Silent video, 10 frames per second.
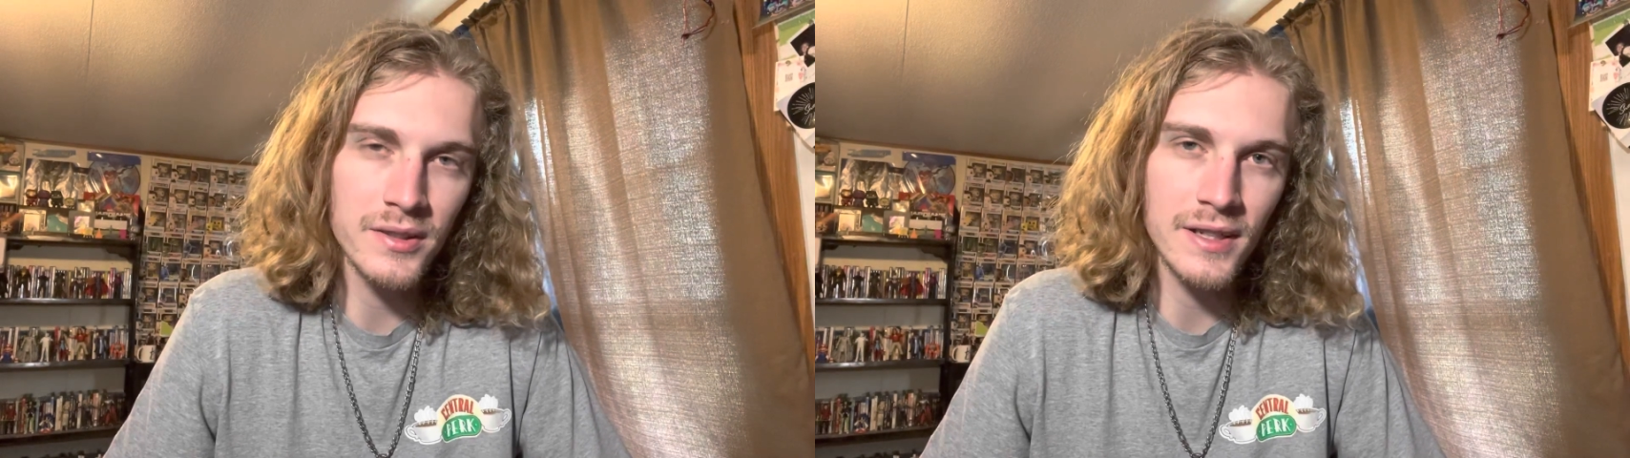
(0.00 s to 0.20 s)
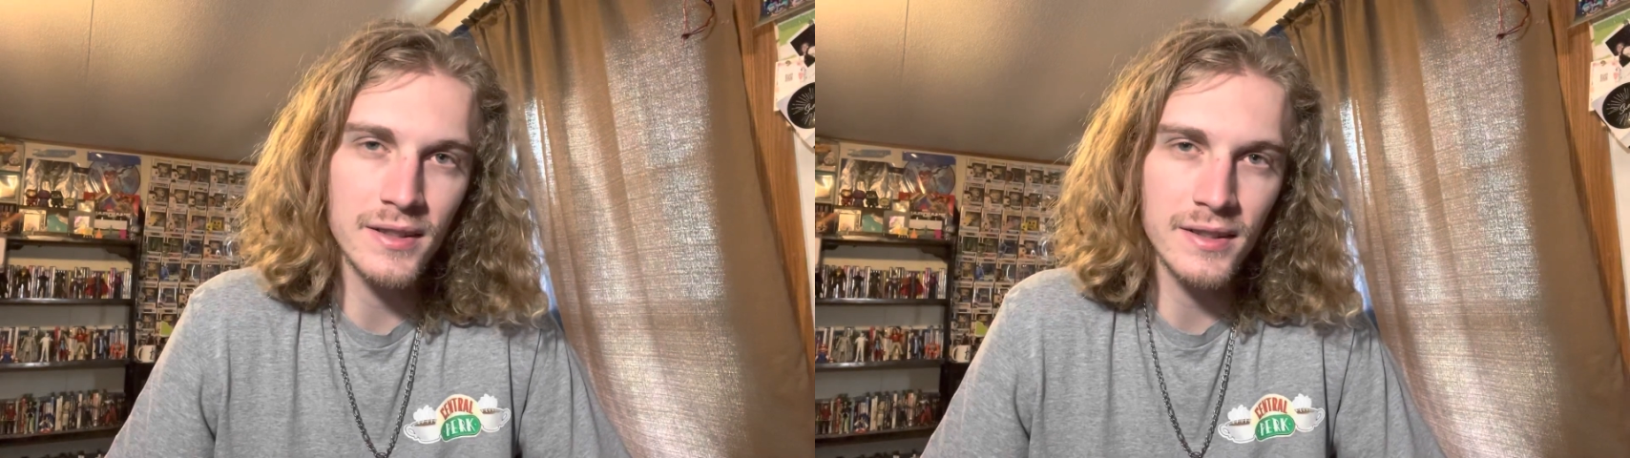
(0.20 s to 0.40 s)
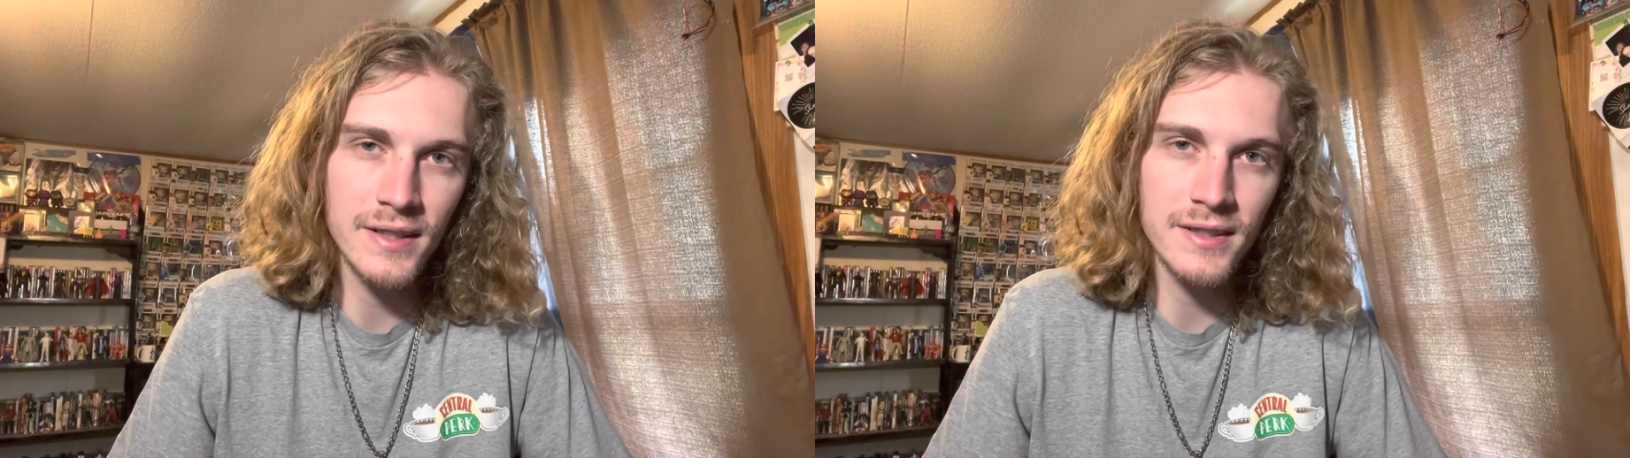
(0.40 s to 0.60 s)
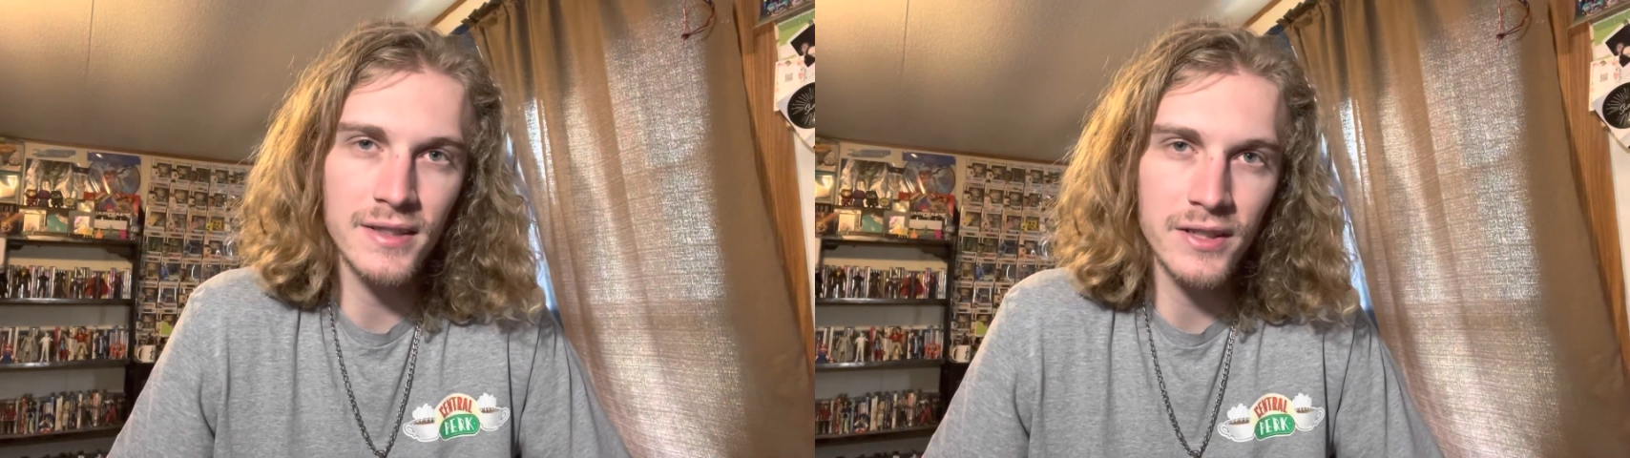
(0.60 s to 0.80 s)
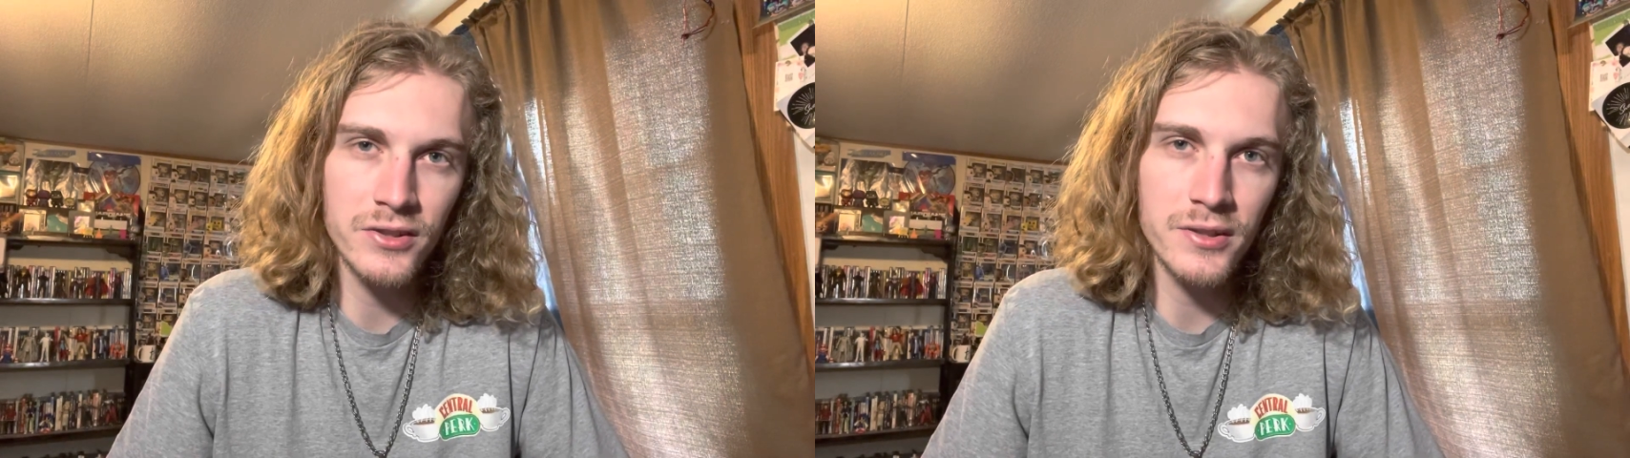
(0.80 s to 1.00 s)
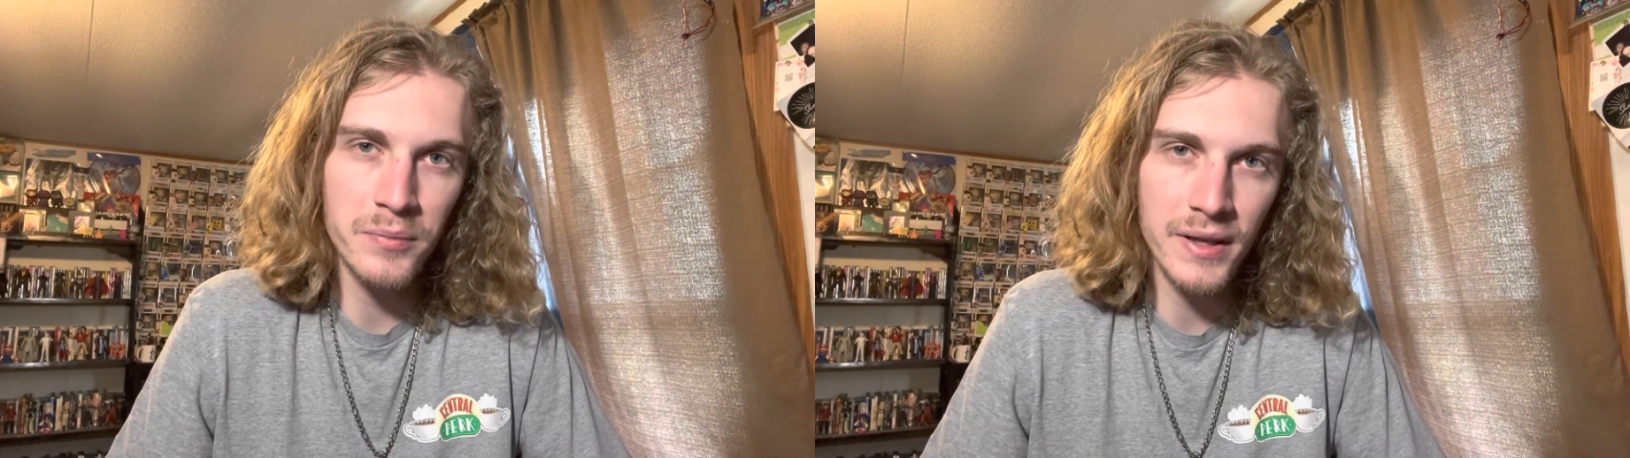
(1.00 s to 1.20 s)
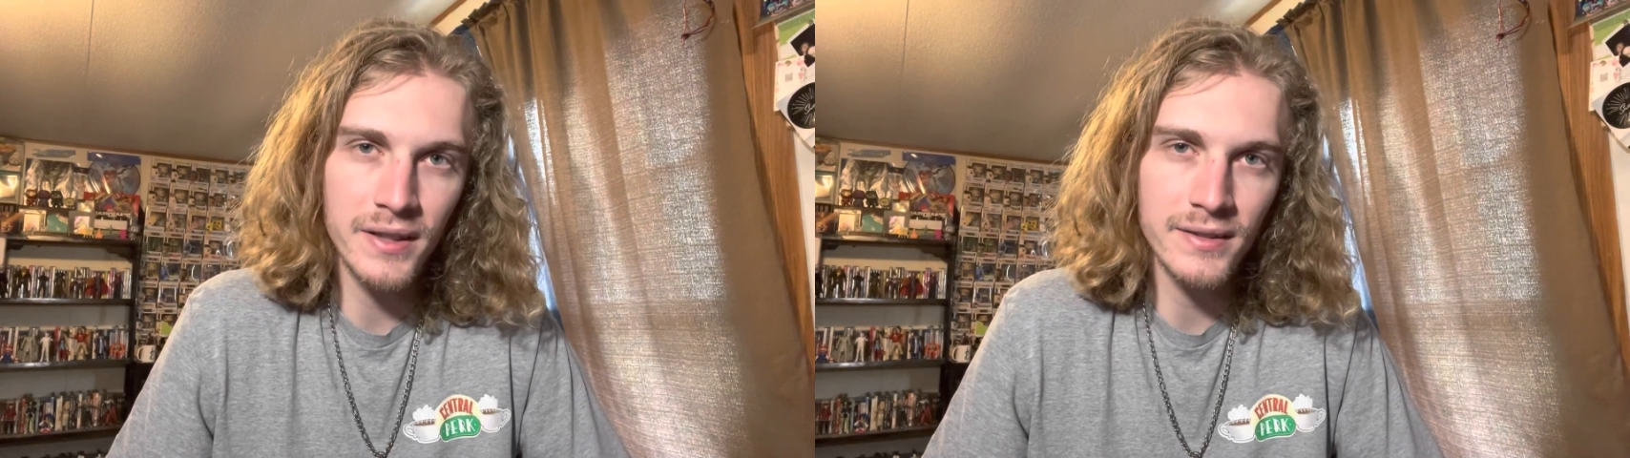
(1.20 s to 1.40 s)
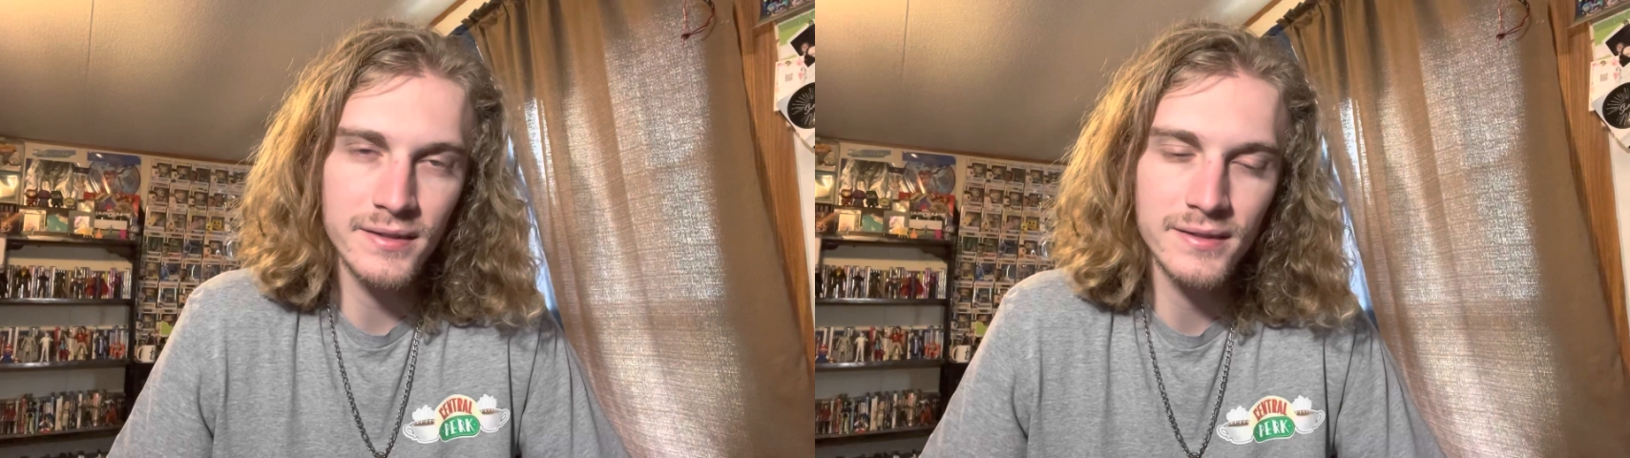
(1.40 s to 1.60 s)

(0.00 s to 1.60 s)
saying that that's a dangerous man.